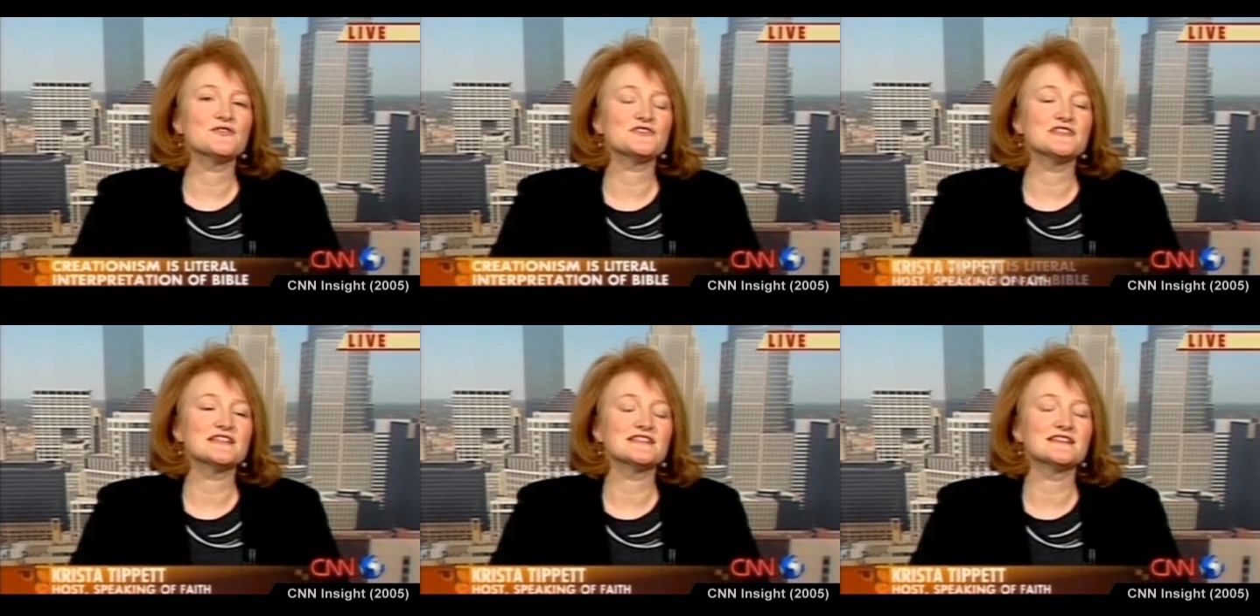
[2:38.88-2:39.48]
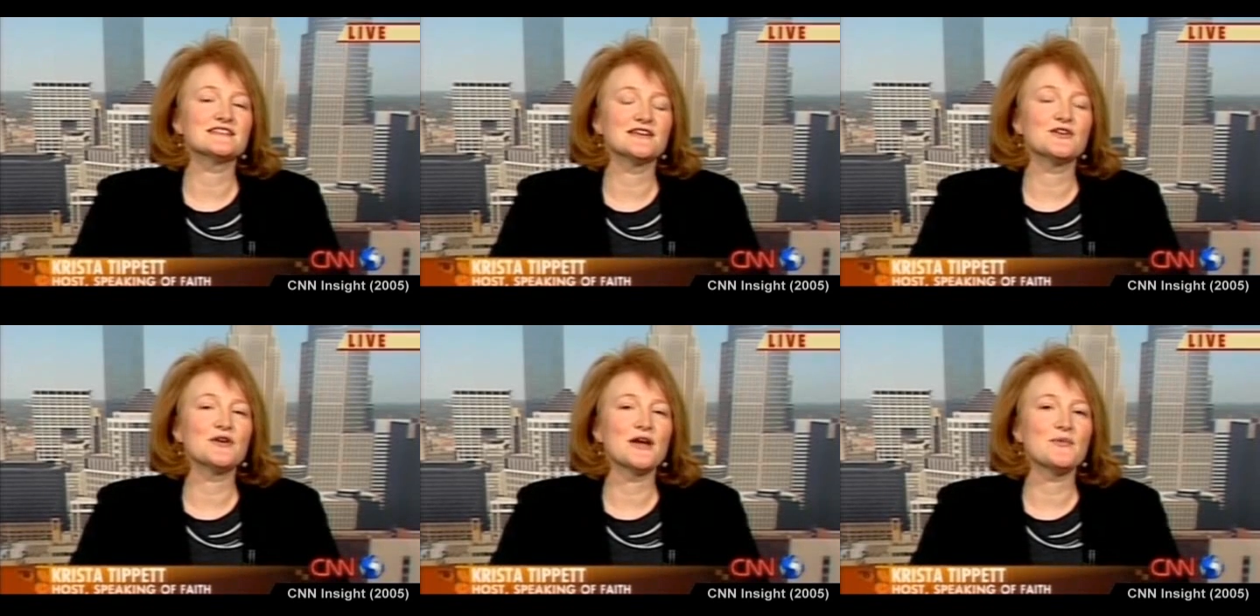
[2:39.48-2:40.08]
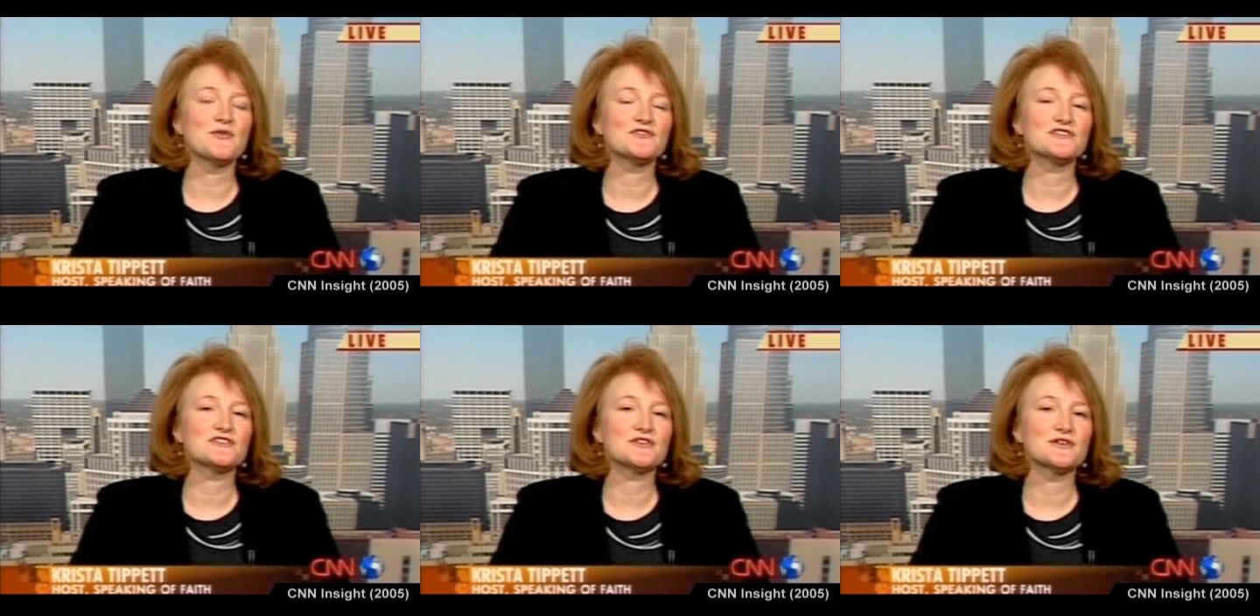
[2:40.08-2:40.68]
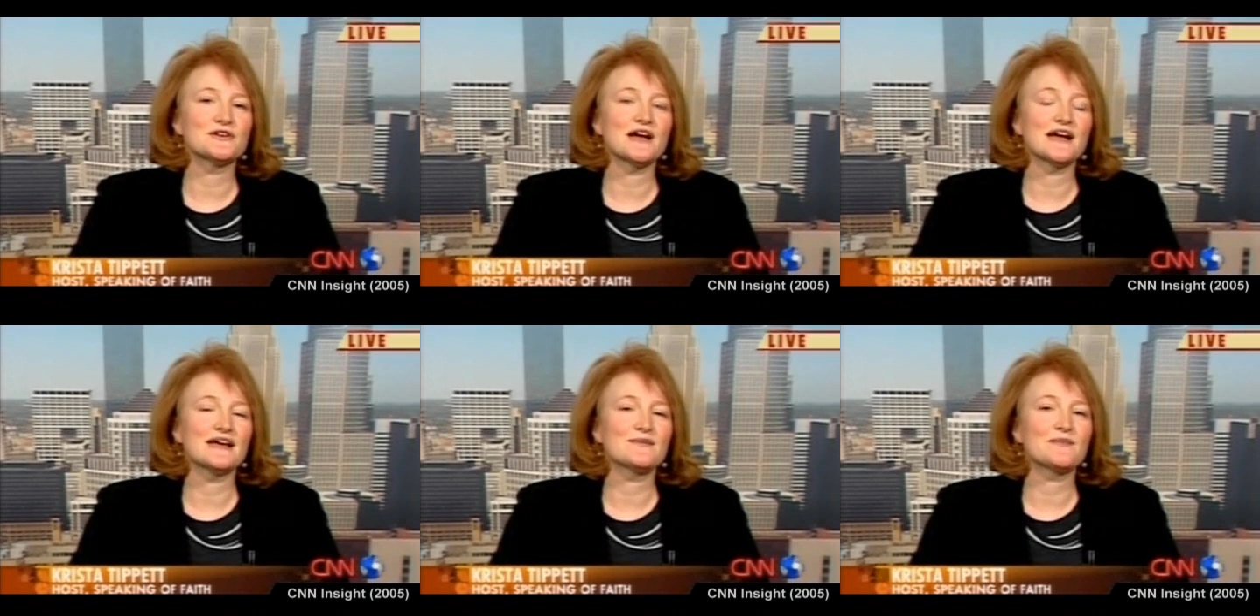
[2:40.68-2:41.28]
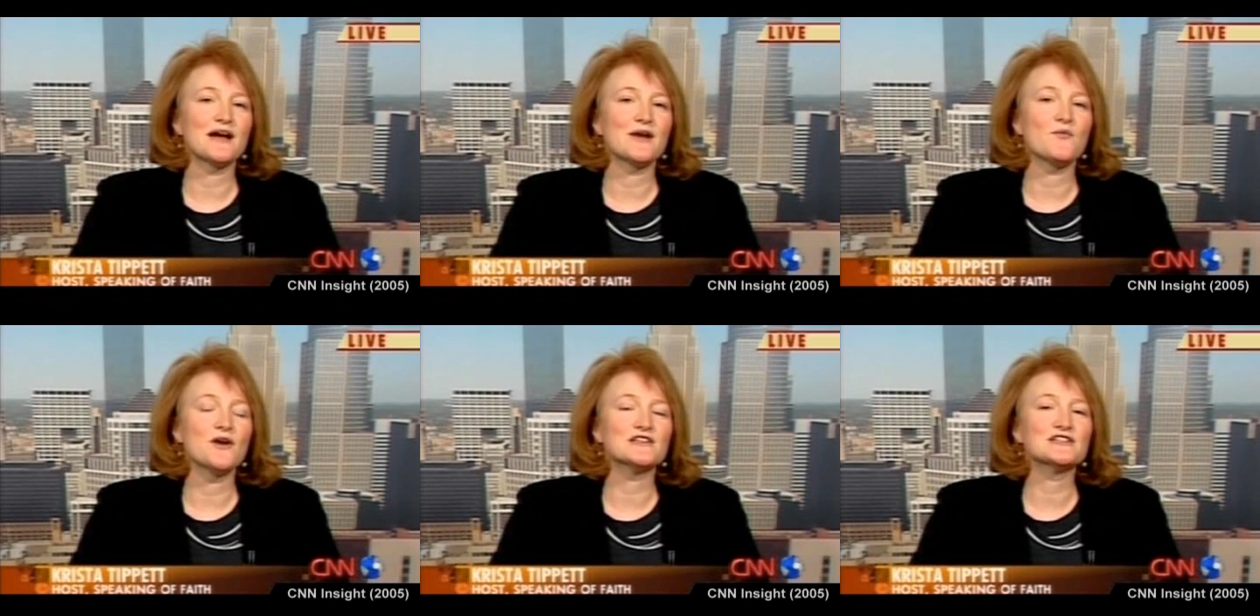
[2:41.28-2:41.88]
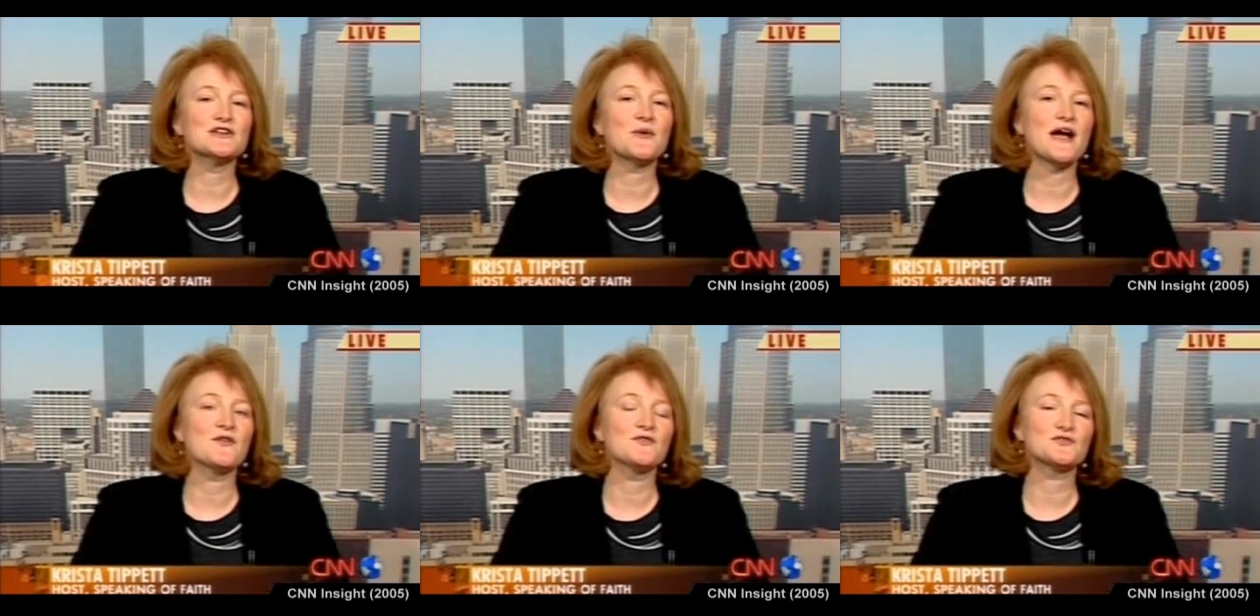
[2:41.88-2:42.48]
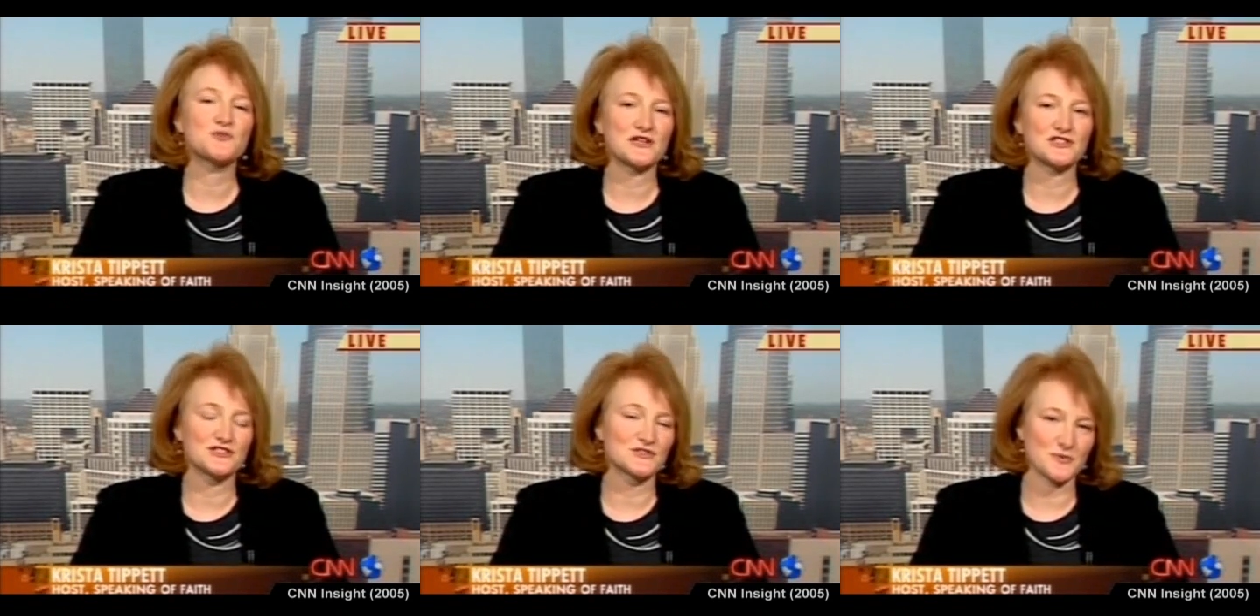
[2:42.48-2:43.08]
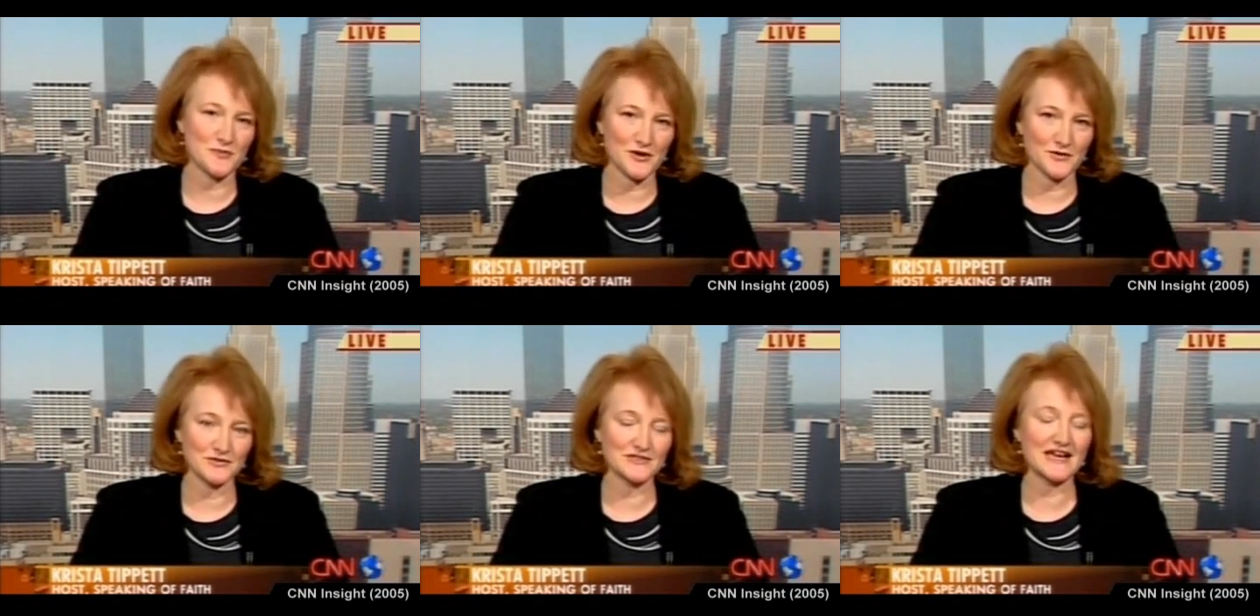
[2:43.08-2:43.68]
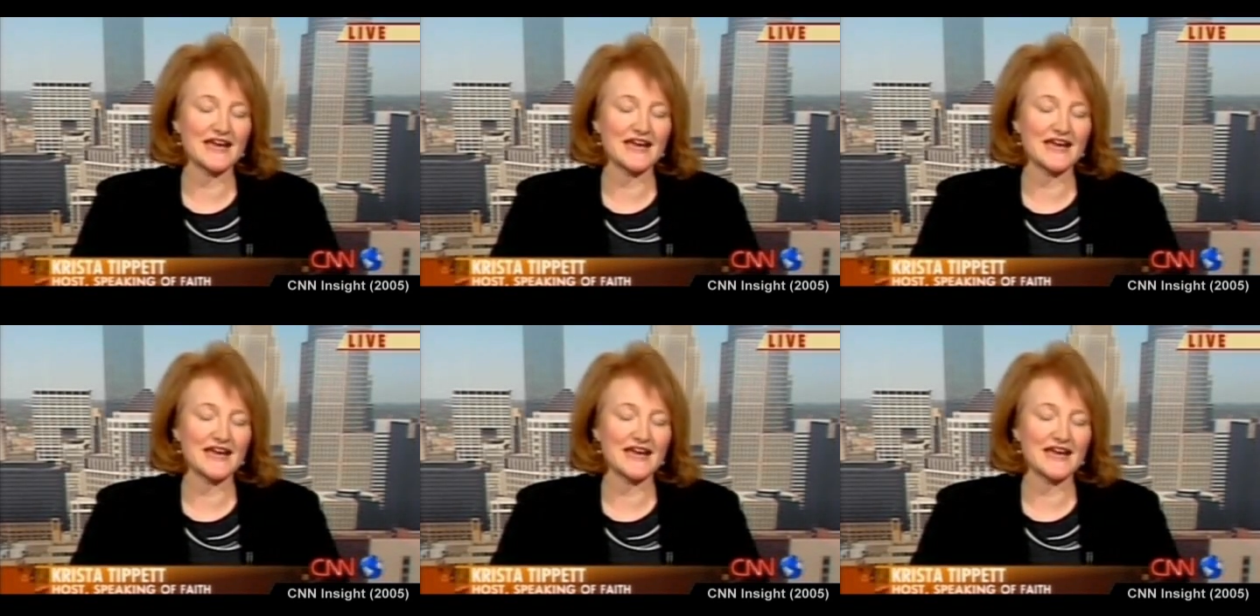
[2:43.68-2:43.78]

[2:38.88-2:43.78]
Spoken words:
those statistics that you and I both just heard, I want to know how those questions were posed.